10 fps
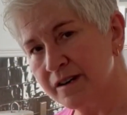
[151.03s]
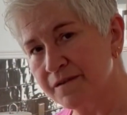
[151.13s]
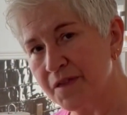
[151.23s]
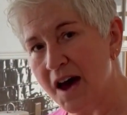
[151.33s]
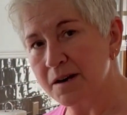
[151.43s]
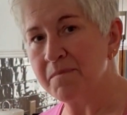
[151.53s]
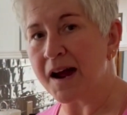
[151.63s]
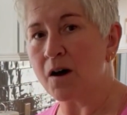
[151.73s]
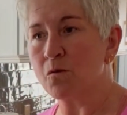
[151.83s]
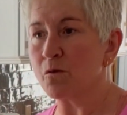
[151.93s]
have thought
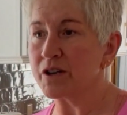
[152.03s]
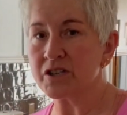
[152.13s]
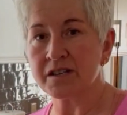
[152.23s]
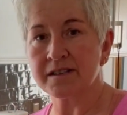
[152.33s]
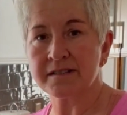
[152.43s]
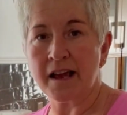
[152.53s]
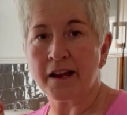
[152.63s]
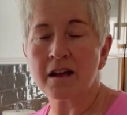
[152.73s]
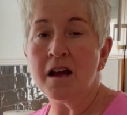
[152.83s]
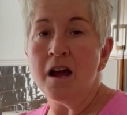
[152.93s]
about, which is
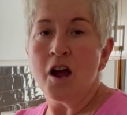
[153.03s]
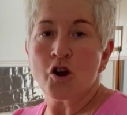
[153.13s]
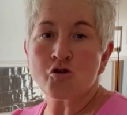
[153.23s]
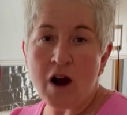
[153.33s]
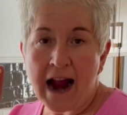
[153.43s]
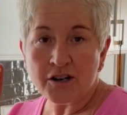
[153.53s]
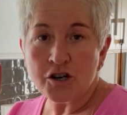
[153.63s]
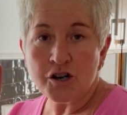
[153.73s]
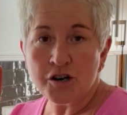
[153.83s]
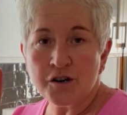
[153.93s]
like
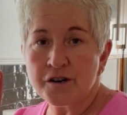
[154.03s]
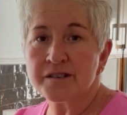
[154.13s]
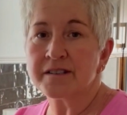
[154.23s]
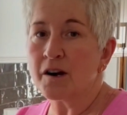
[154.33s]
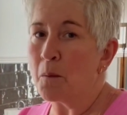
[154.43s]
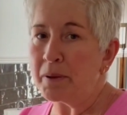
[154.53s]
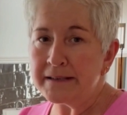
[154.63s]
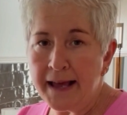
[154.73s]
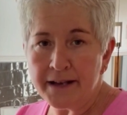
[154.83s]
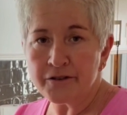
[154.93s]
crackers,
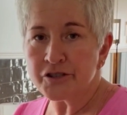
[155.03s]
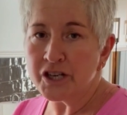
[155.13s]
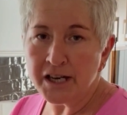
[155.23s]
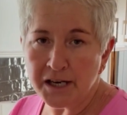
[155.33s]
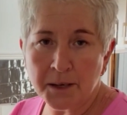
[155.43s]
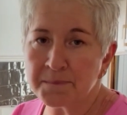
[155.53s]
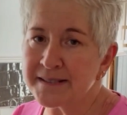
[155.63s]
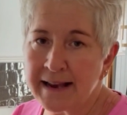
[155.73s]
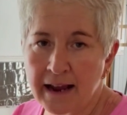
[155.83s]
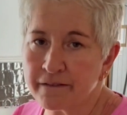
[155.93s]
potato chips,
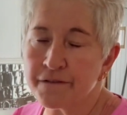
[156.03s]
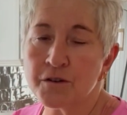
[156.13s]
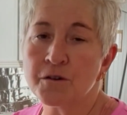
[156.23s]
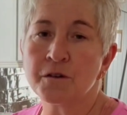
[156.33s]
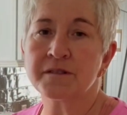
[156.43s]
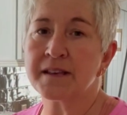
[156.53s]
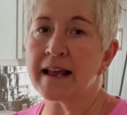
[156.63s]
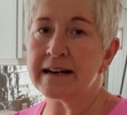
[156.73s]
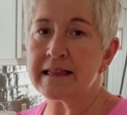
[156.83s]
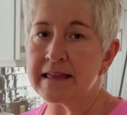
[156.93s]
snack foods,
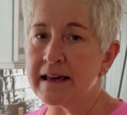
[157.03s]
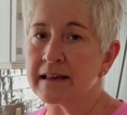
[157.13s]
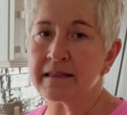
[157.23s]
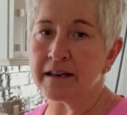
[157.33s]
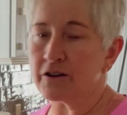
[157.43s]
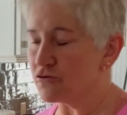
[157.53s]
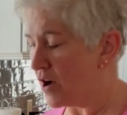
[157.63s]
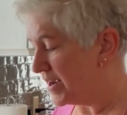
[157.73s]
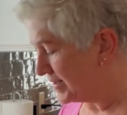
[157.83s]
anything that dries